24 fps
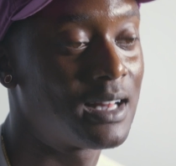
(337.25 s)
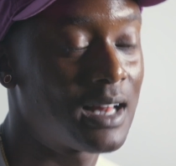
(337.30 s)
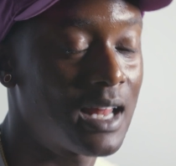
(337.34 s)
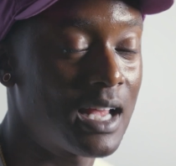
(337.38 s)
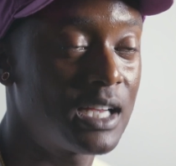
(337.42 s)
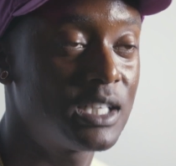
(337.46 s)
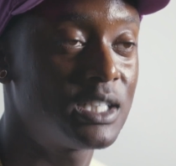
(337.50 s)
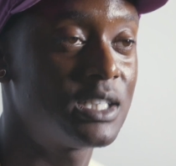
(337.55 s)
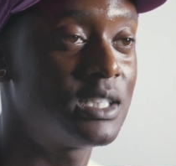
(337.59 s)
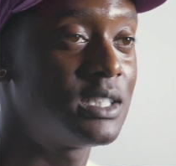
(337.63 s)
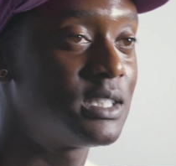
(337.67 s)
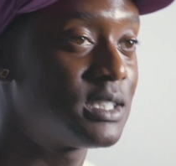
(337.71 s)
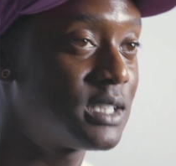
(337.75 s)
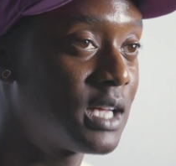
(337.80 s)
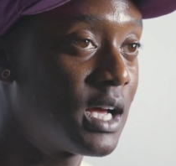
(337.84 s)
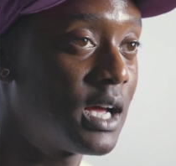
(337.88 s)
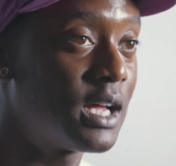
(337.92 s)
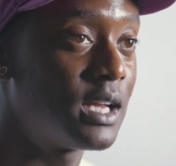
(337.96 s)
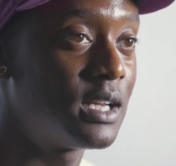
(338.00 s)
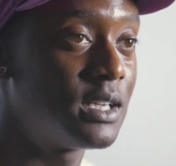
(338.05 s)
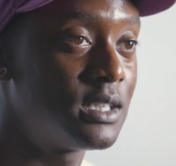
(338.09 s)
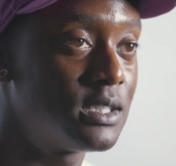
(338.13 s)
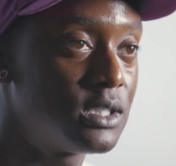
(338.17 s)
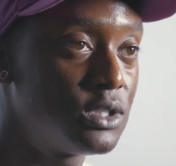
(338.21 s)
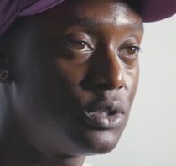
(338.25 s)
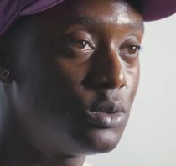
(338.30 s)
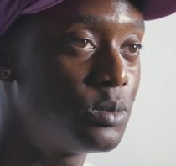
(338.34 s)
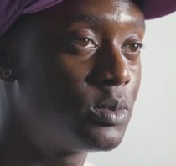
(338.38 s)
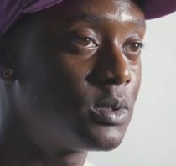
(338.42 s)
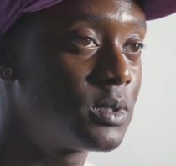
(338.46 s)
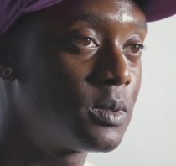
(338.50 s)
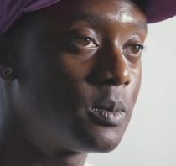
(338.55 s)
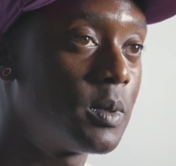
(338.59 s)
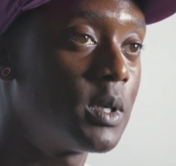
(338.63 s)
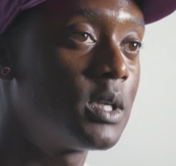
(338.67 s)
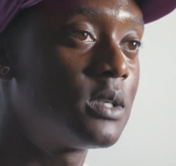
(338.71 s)
that shit is tight, super
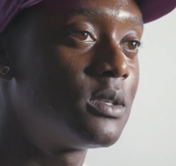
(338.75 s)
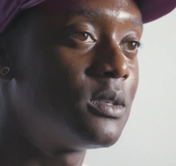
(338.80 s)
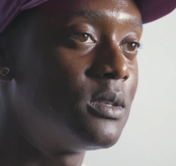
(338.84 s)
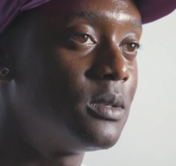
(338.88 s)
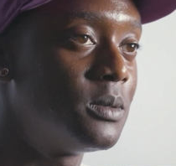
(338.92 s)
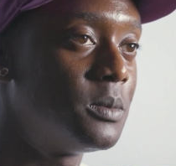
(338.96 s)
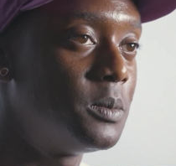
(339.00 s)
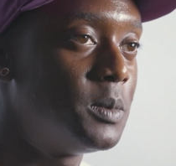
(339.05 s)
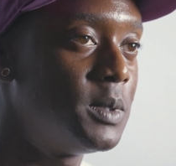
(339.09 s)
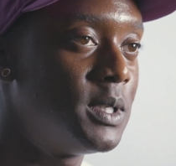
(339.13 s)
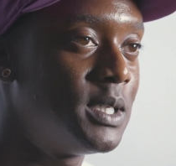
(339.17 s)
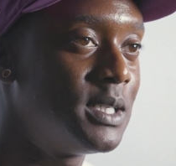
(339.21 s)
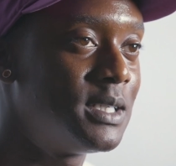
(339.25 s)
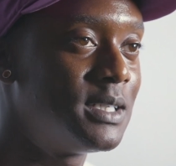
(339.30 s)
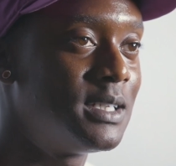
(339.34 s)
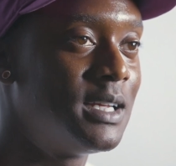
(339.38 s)
special to me.